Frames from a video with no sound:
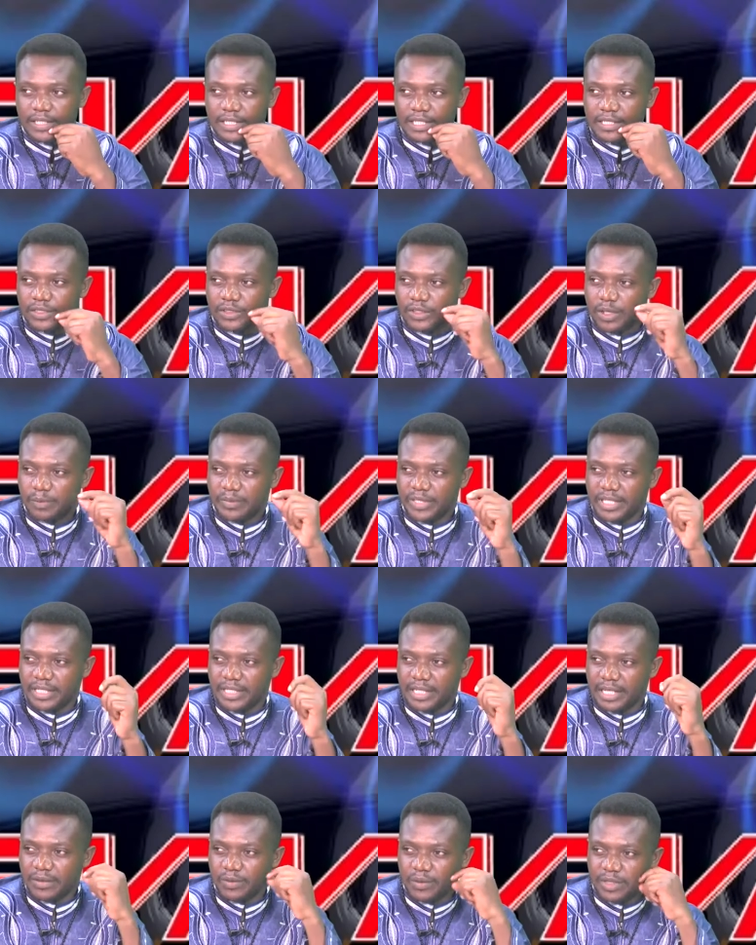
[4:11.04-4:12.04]
something
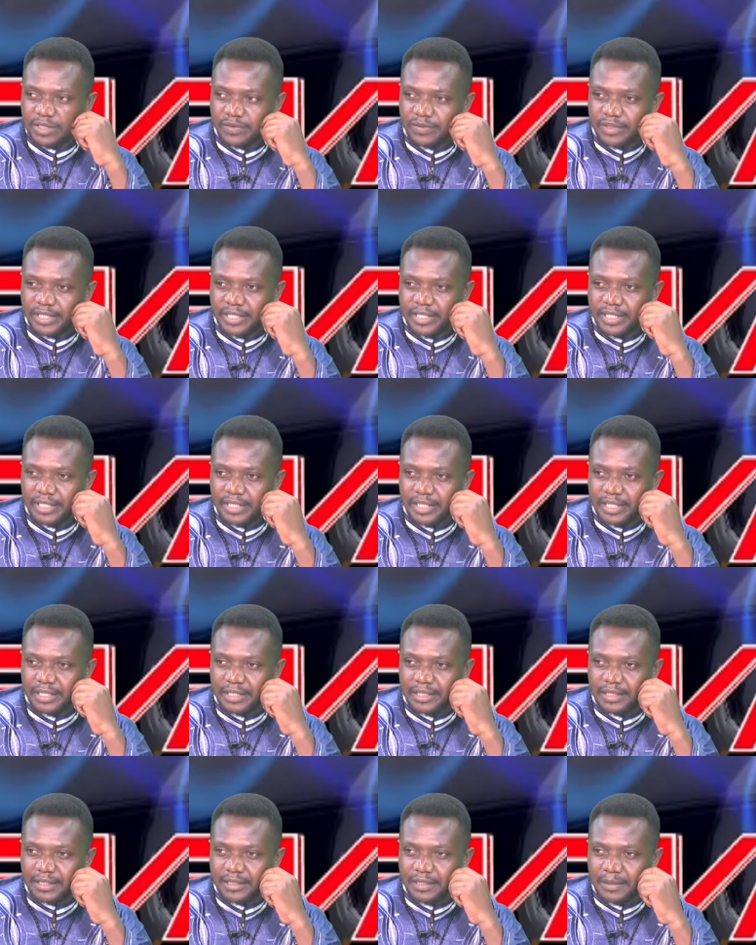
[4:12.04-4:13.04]
that was very
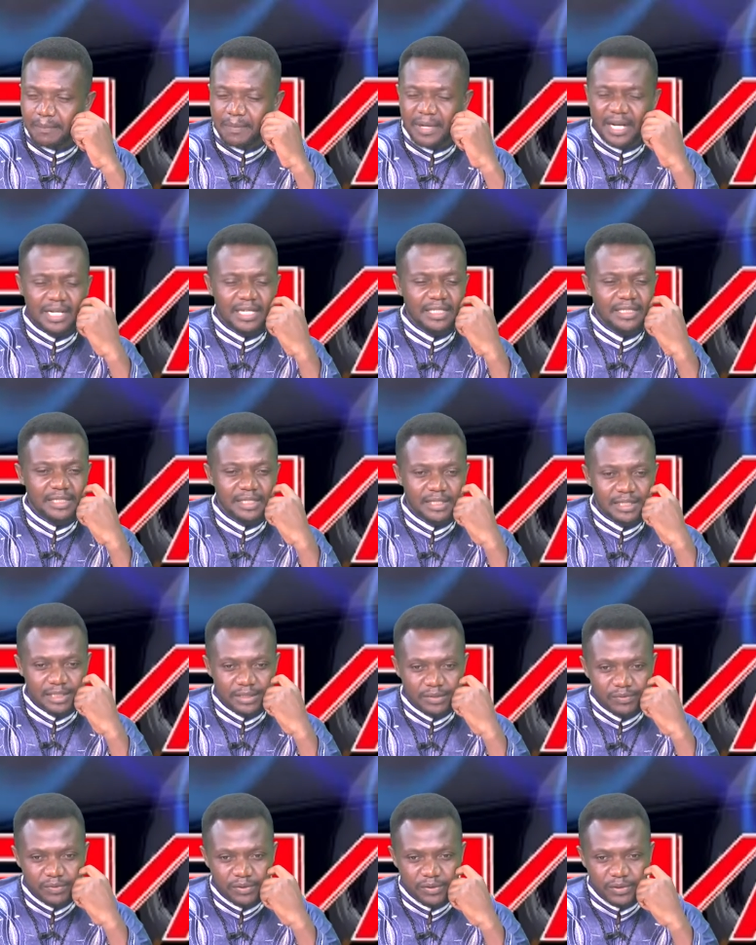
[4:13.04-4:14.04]

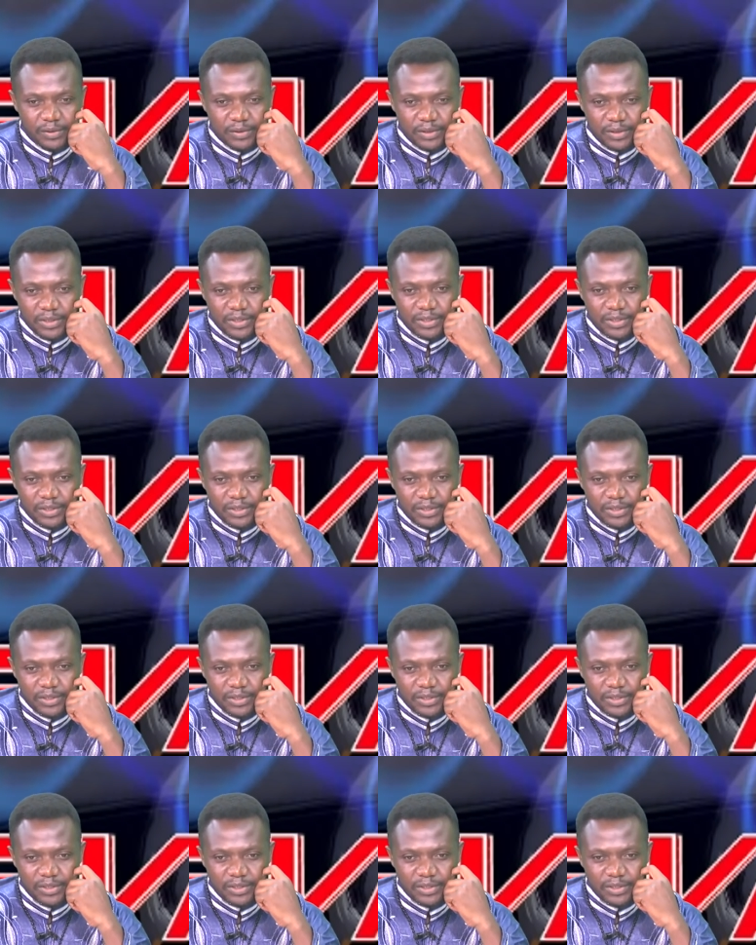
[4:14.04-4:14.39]
embarrassing for